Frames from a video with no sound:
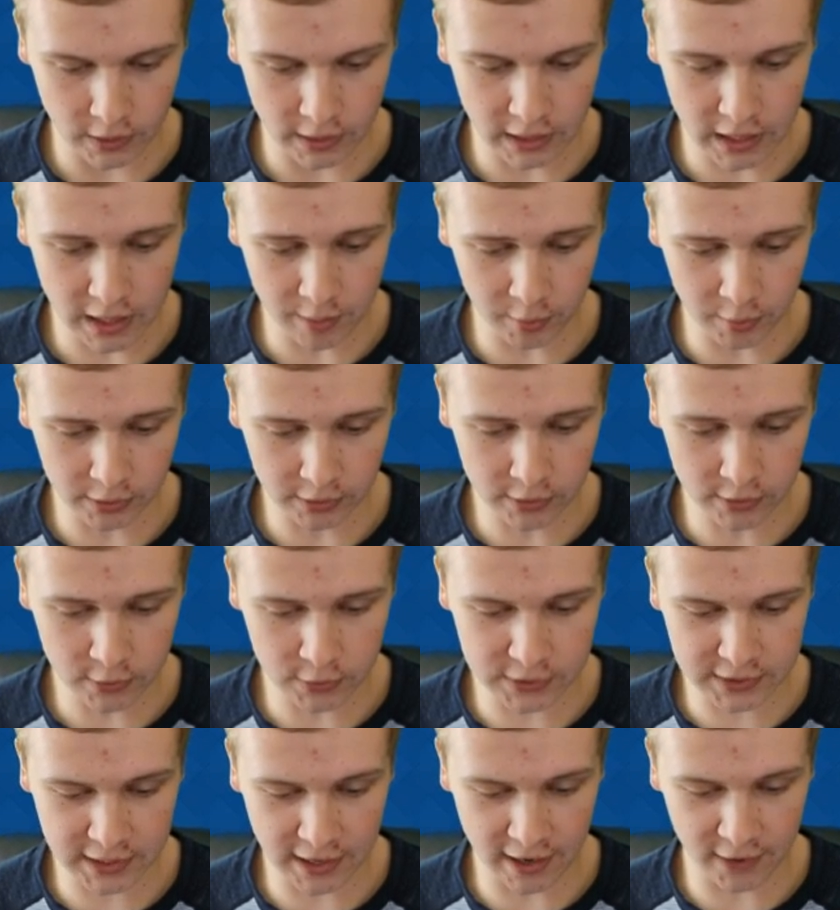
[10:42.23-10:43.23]
And I'm a
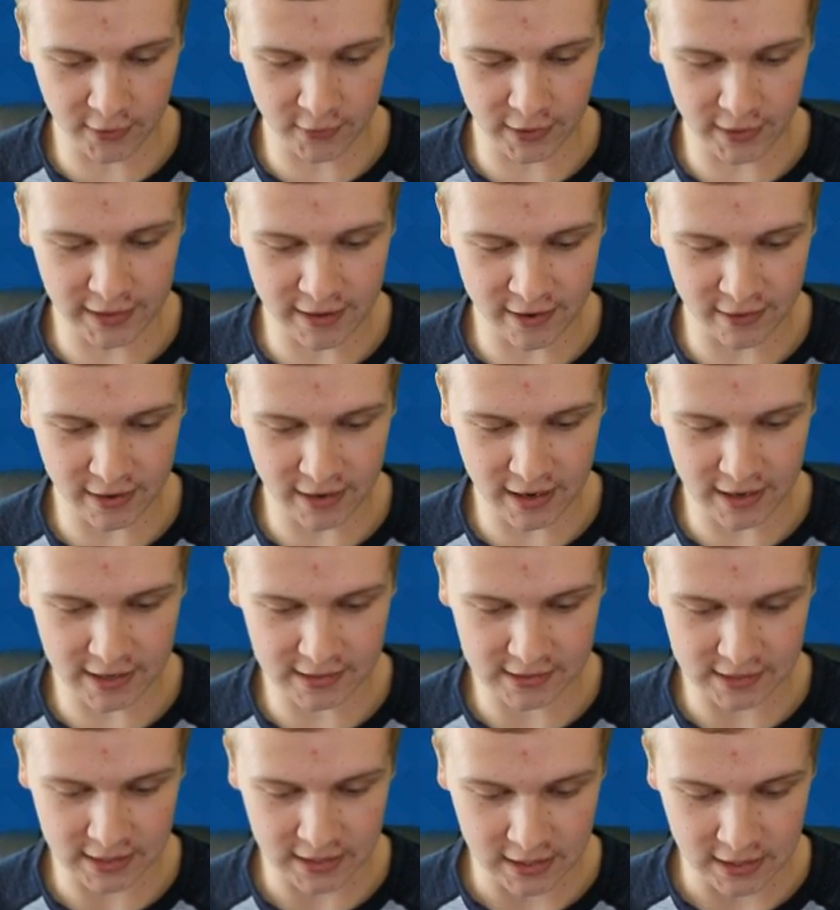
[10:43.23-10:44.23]
little scared right now,
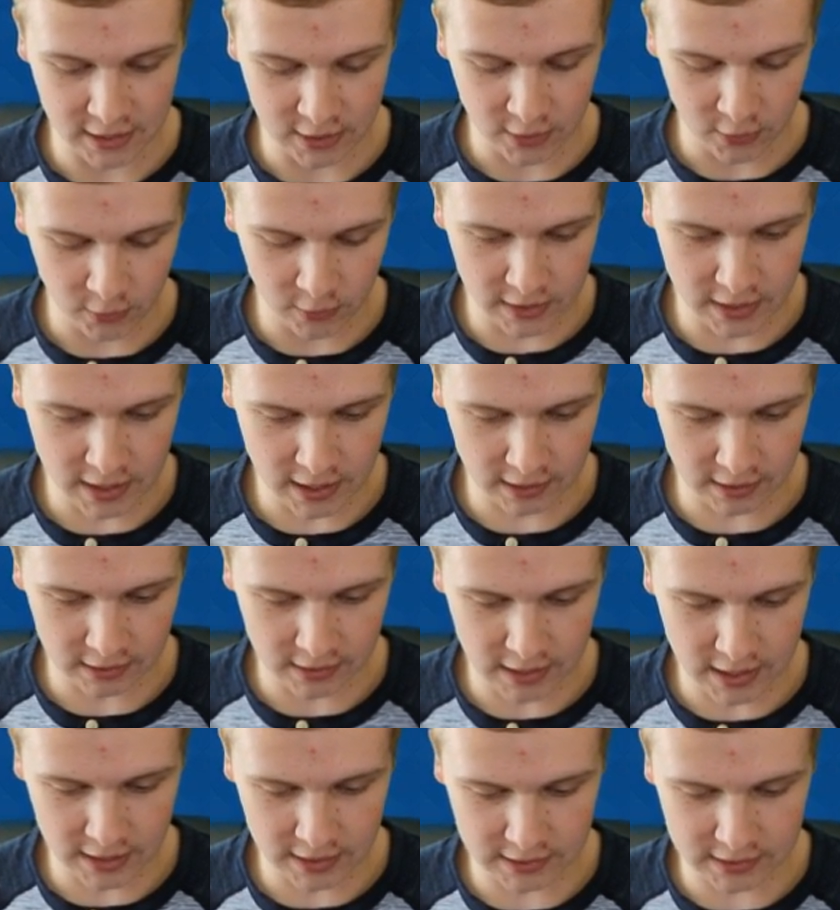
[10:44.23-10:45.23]
guys. We got a
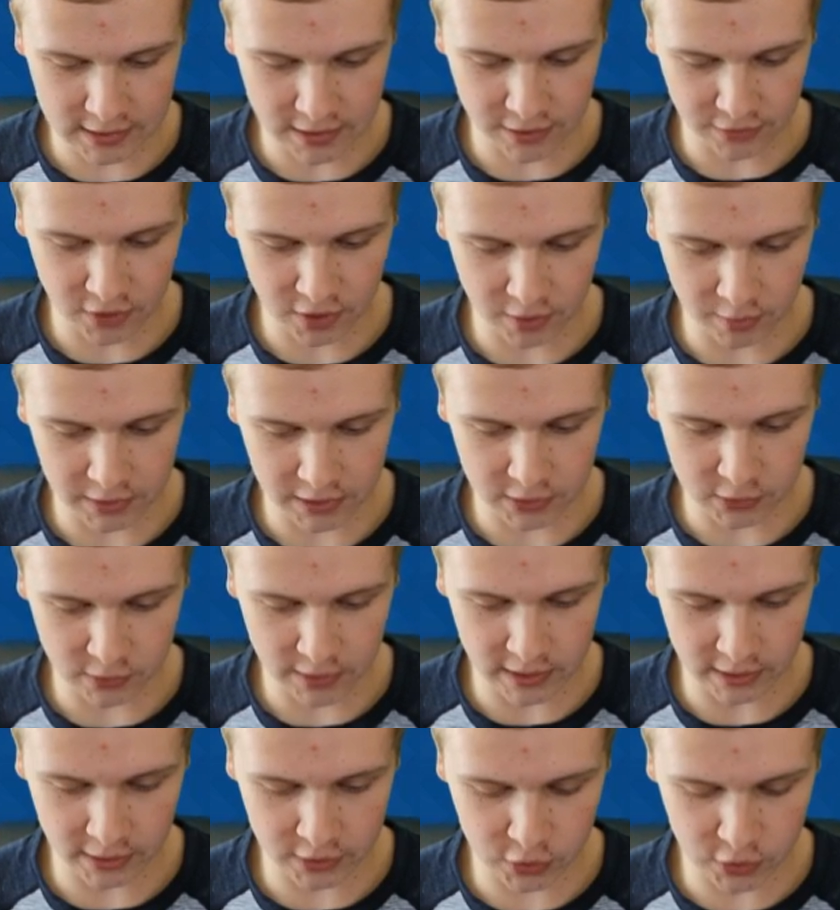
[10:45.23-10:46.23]
lot of stuff coming this
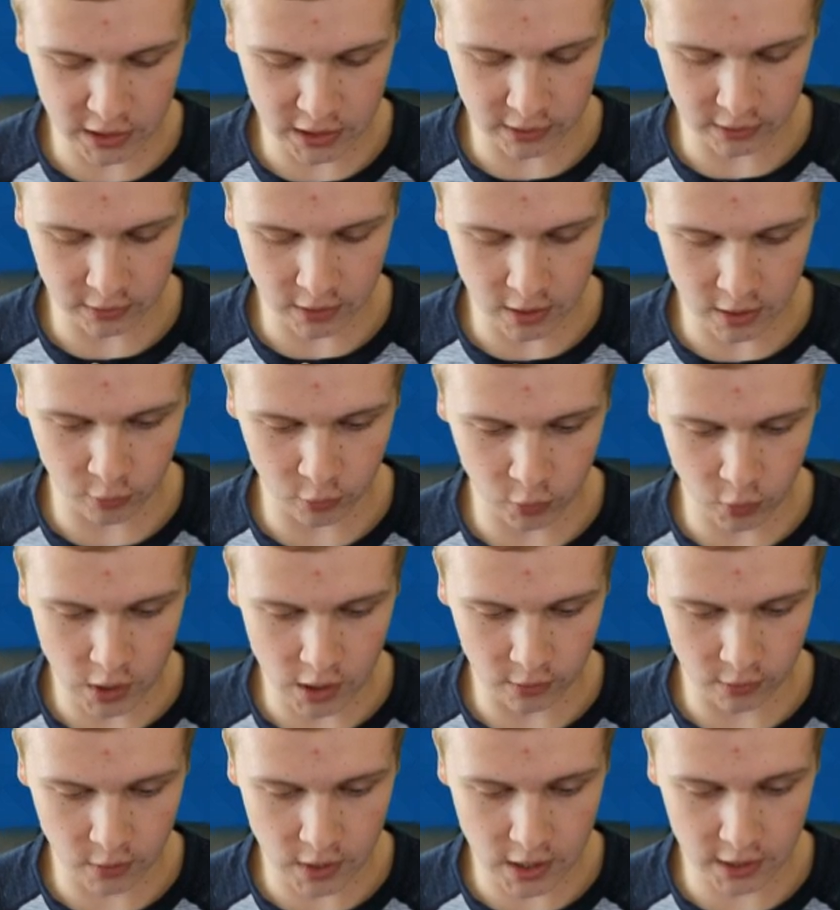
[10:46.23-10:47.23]
way. Let's try to
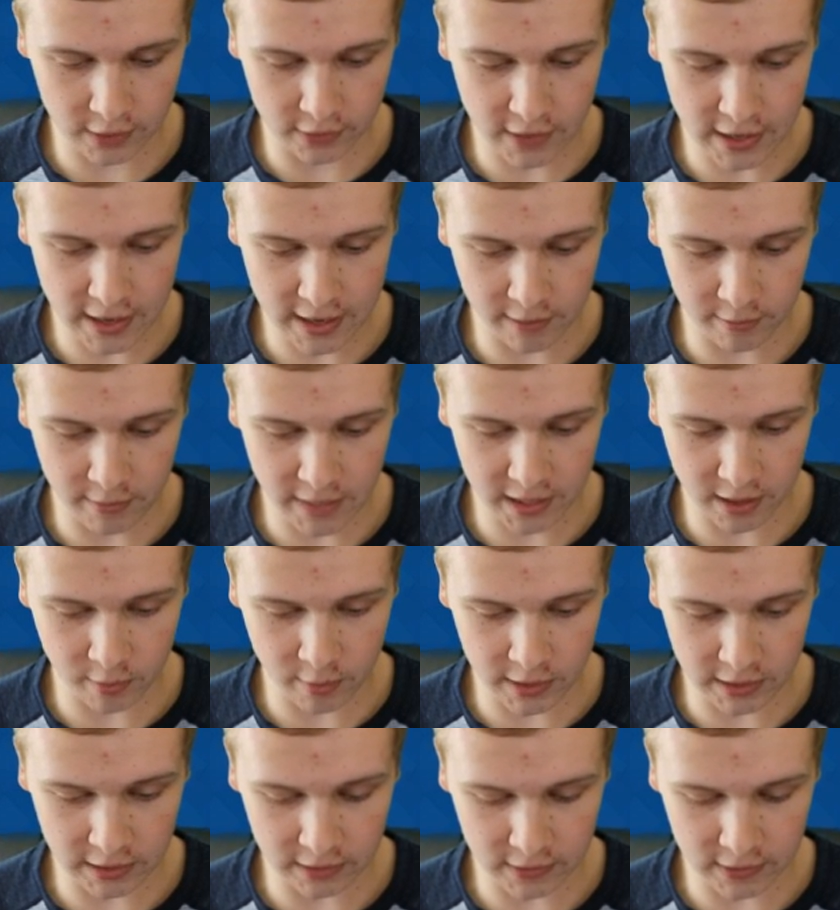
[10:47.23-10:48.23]
walk that Mega
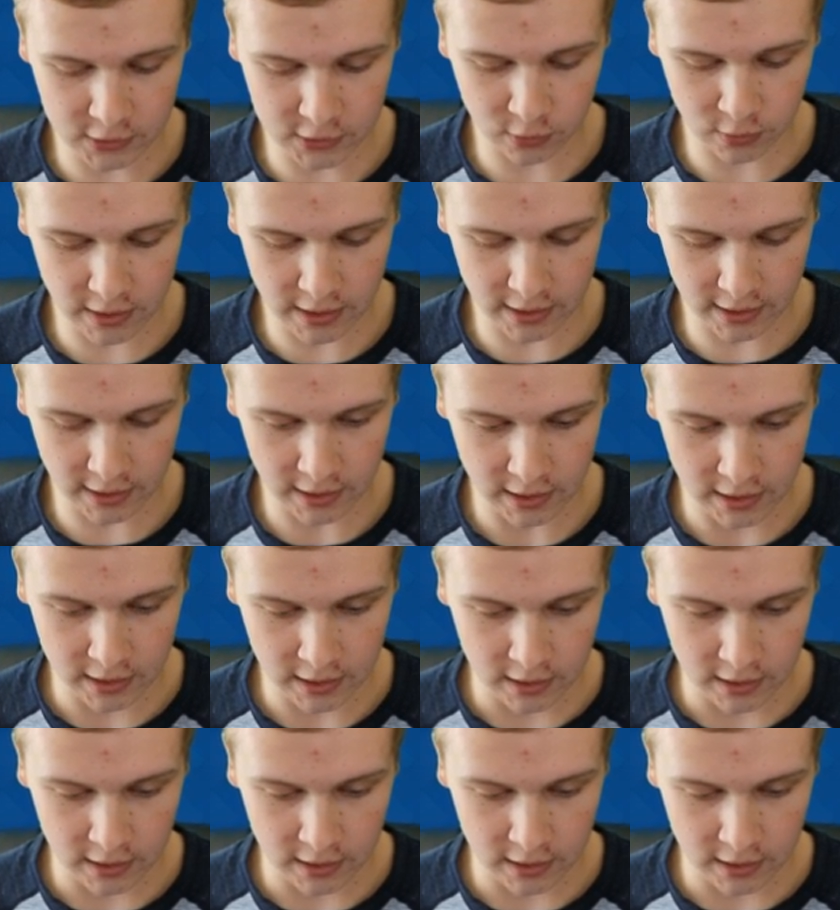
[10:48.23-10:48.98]
Minion this way.